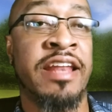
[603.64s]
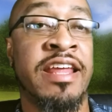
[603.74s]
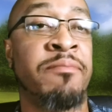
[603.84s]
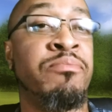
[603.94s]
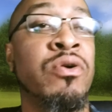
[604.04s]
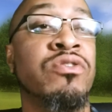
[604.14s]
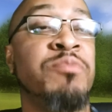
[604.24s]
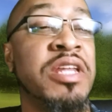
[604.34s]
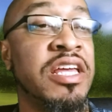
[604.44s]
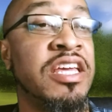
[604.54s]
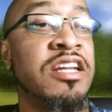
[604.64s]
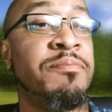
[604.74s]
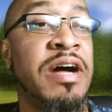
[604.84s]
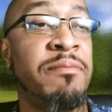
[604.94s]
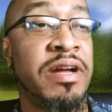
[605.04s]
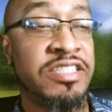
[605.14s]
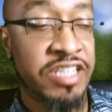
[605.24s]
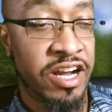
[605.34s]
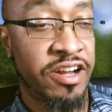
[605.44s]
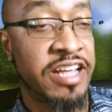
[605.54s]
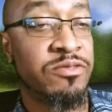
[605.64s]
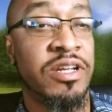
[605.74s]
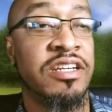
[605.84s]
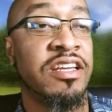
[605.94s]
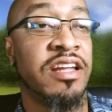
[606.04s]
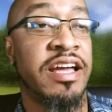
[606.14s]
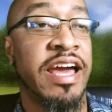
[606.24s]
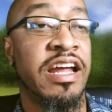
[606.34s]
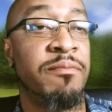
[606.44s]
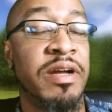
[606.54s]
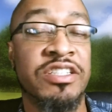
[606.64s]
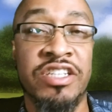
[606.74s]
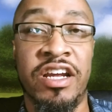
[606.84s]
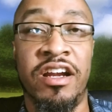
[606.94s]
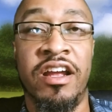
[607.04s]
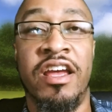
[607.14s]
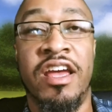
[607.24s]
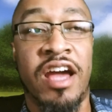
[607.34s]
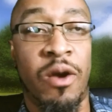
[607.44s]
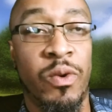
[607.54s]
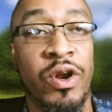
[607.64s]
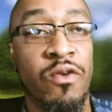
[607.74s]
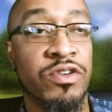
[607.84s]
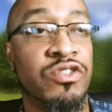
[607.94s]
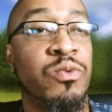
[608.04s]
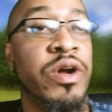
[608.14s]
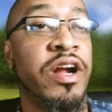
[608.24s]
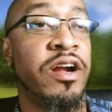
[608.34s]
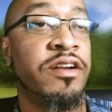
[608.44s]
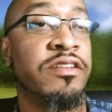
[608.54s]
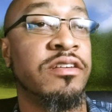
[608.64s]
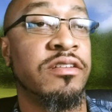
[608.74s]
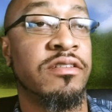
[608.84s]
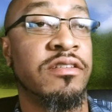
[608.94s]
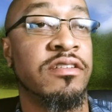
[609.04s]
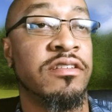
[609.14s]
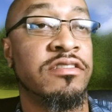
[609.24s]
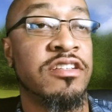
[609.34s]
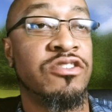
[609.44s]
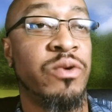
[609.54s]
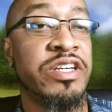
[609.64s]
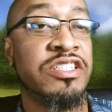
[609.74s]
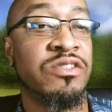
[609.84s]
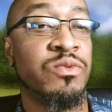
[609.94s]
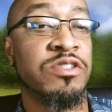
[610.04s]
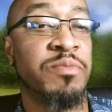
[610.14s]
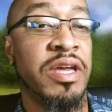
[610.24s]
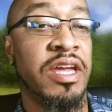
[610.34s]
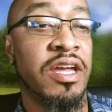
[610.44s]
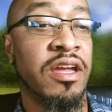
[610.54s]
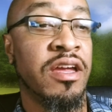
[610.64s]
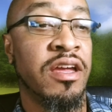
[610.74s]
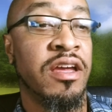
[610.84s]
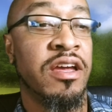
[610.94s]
that pulls me to get up out my chair, and that's what I did. I got out my chair. I went over to where the situation was being